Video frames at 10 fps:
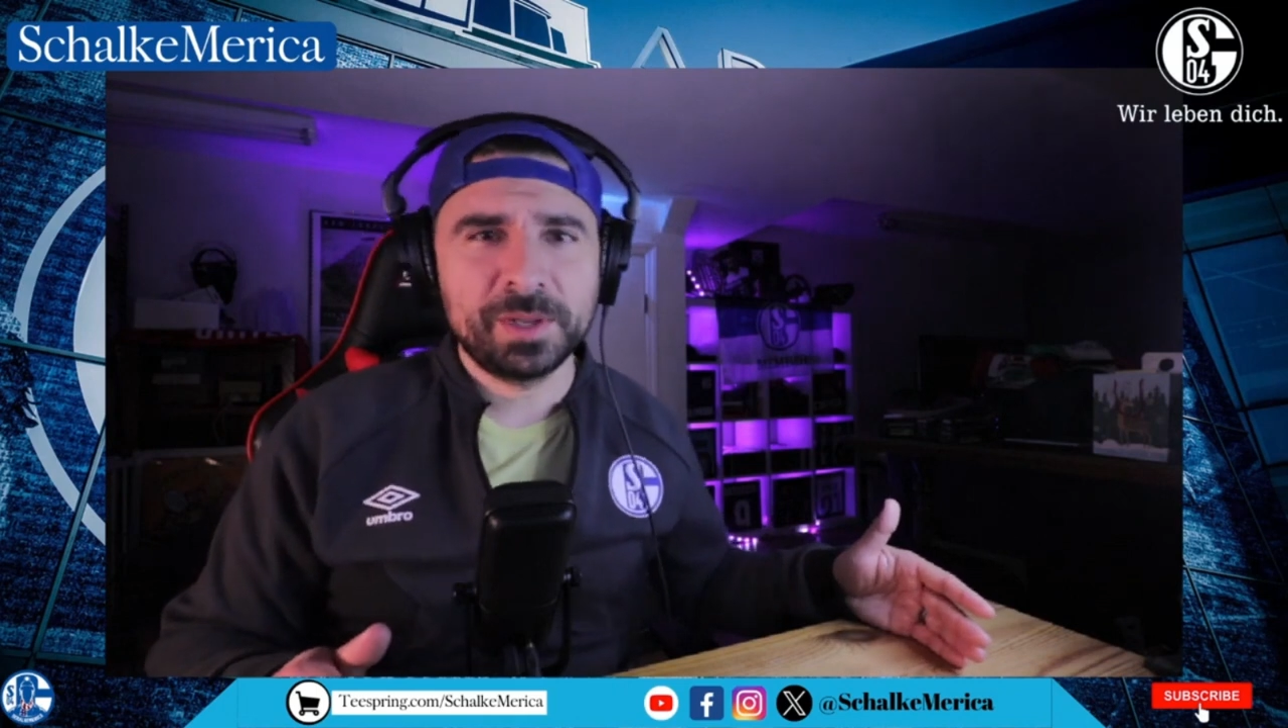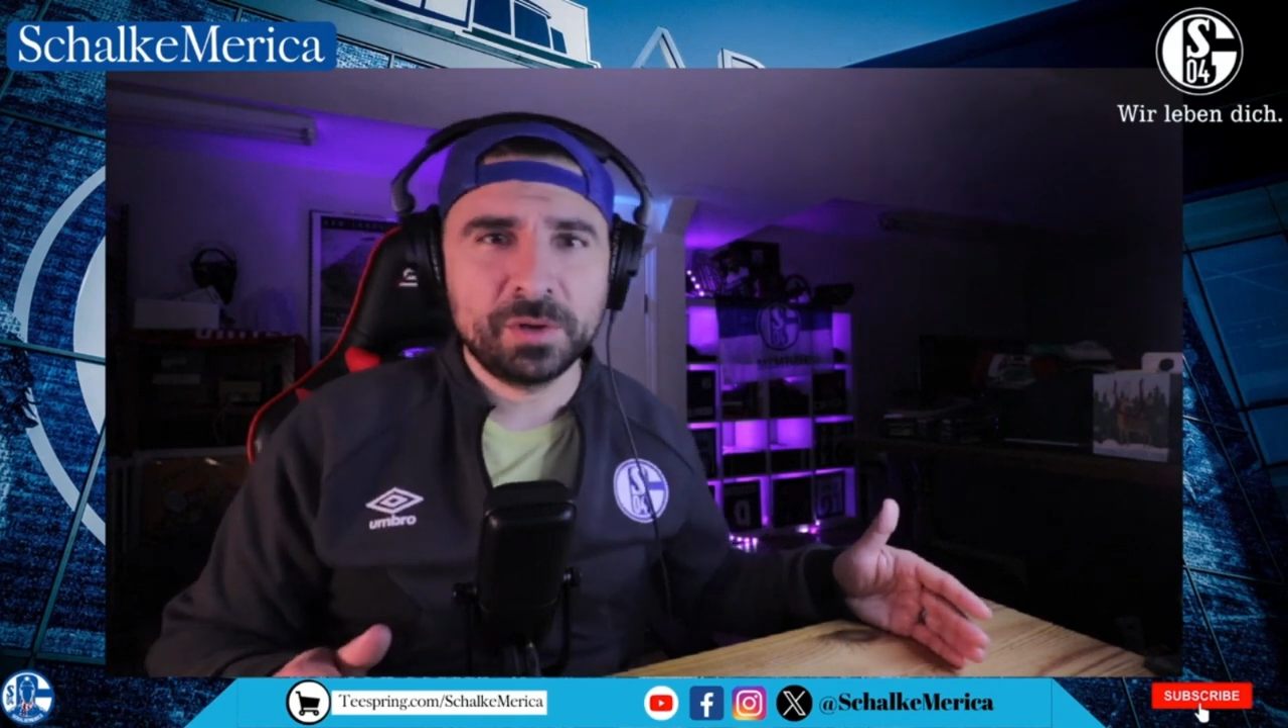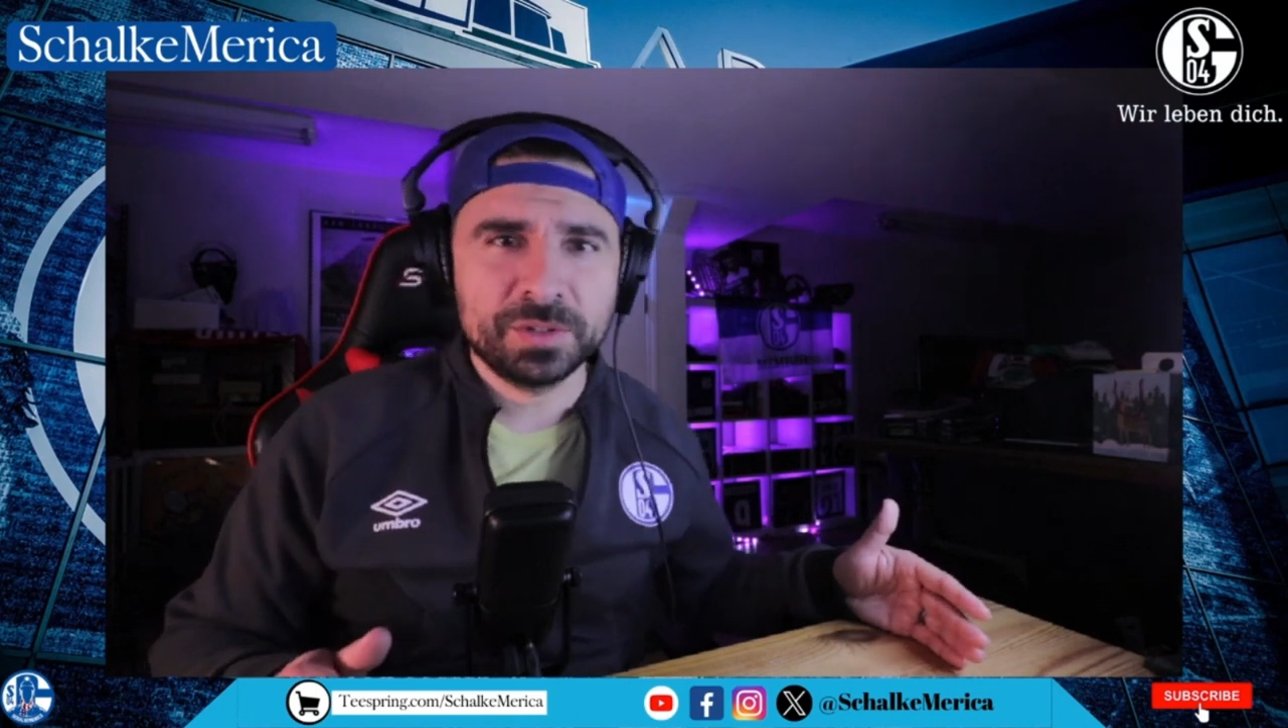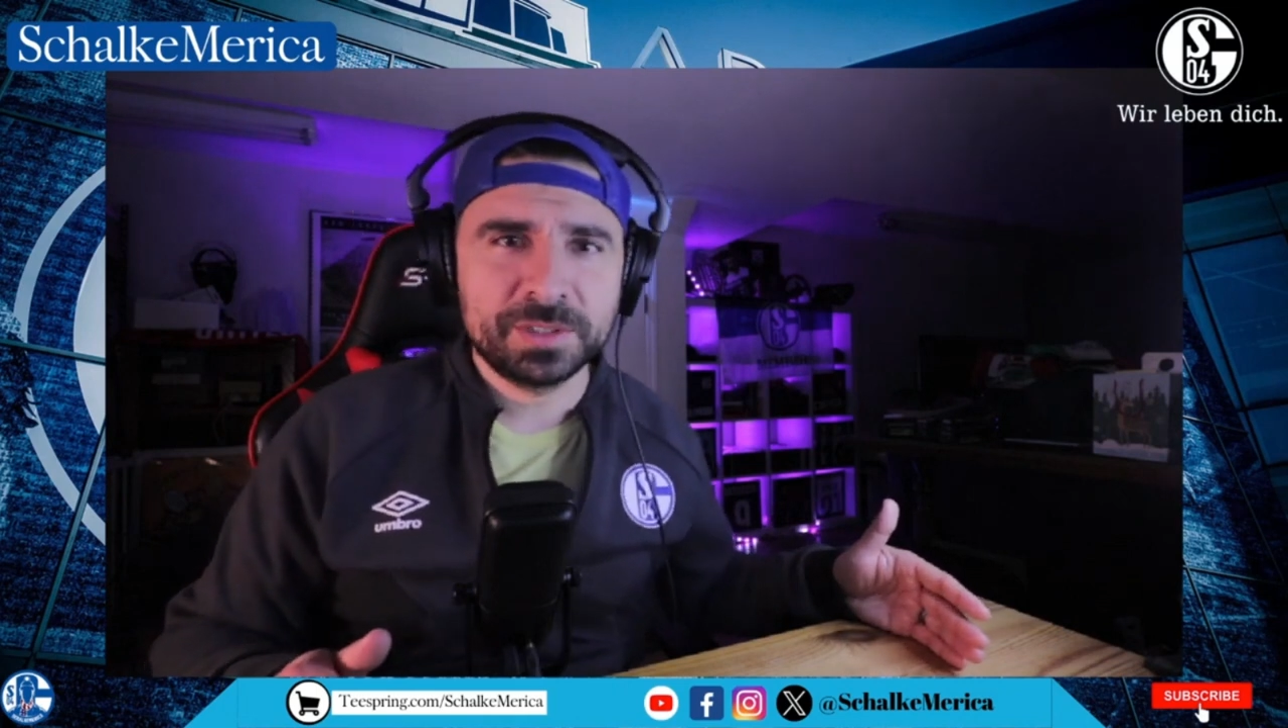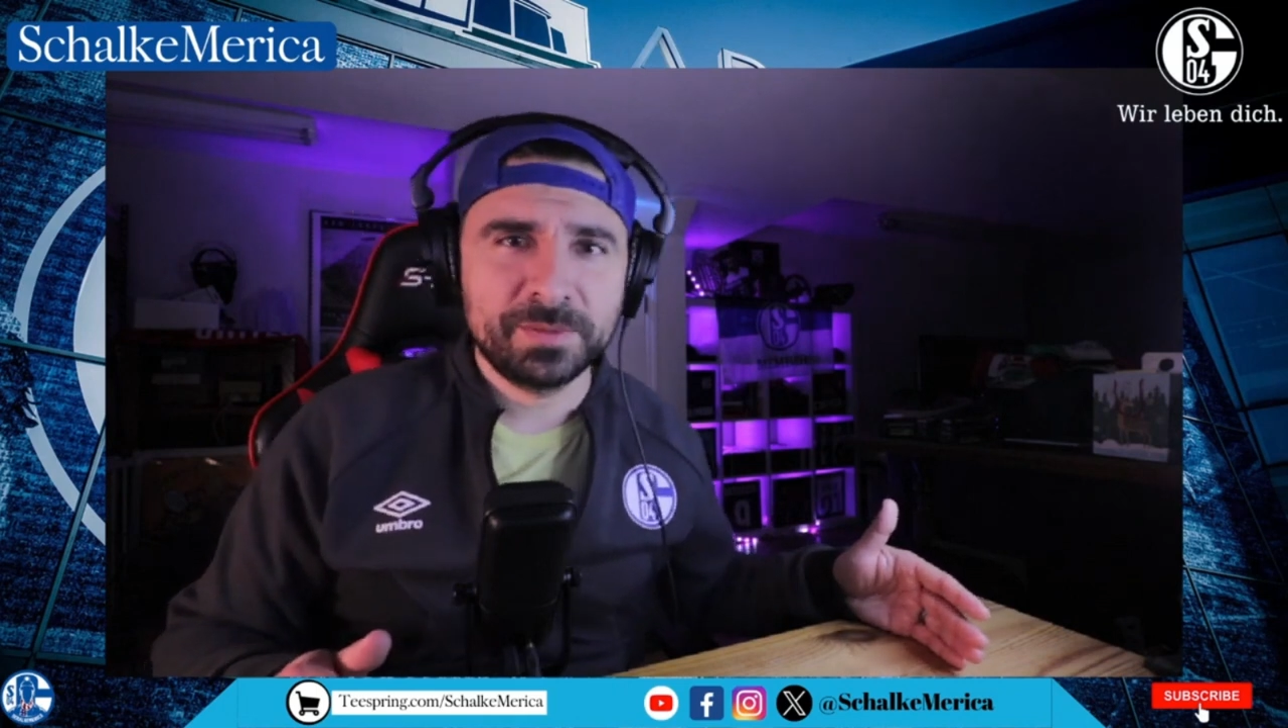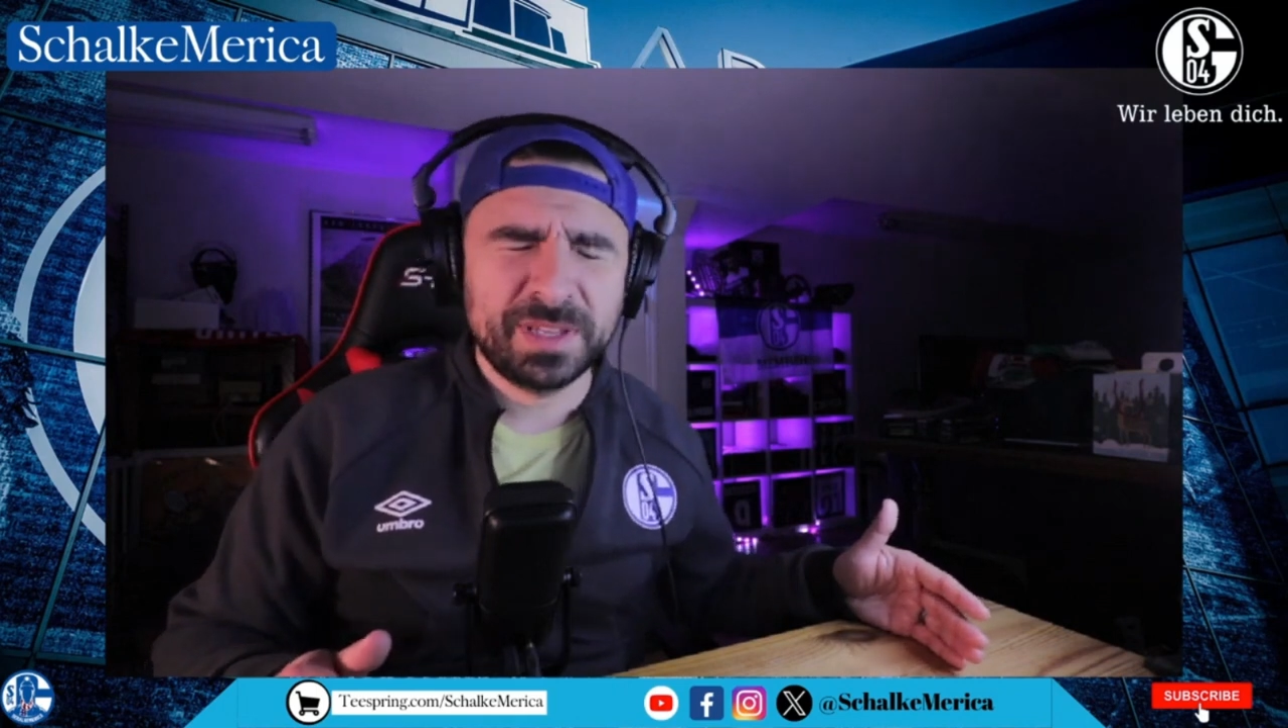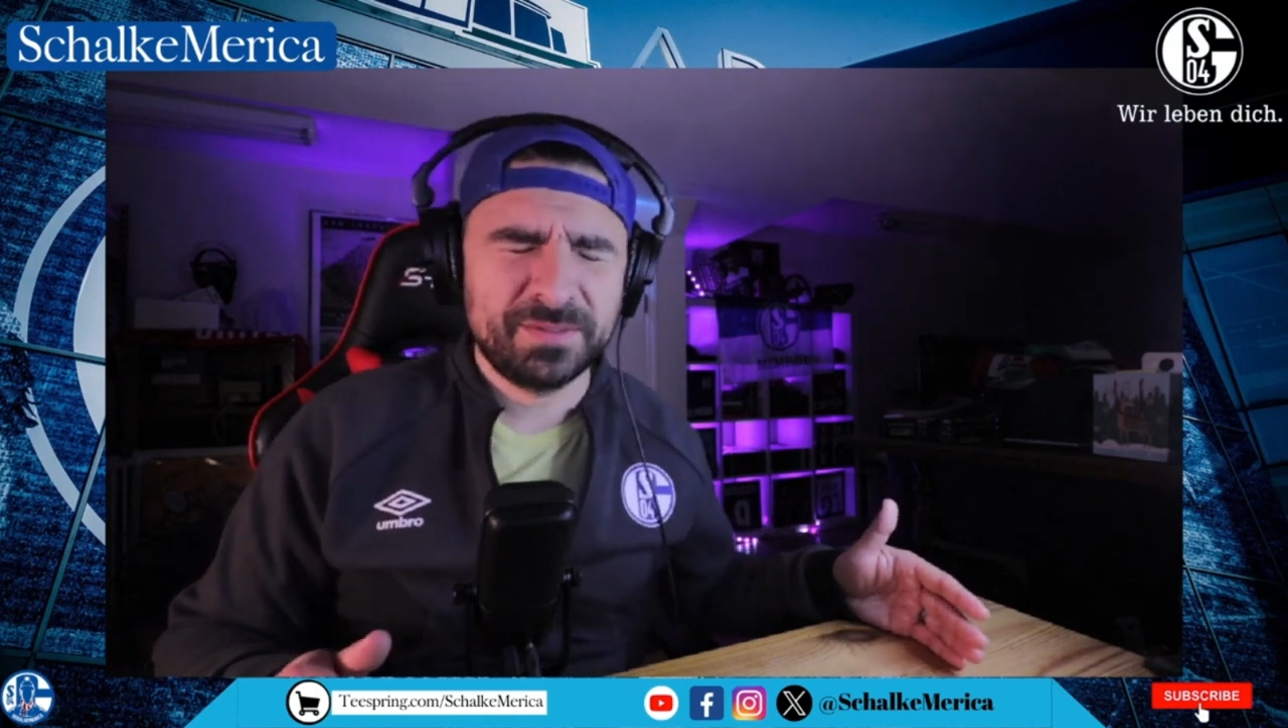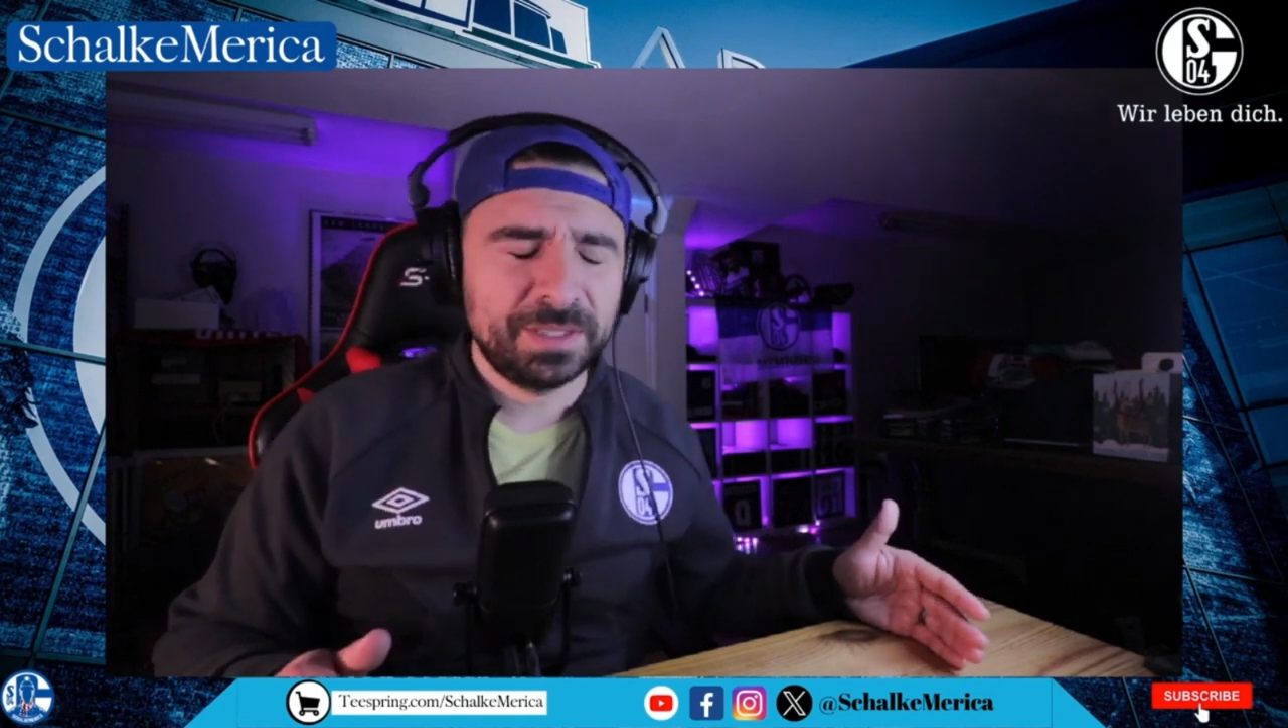goals they've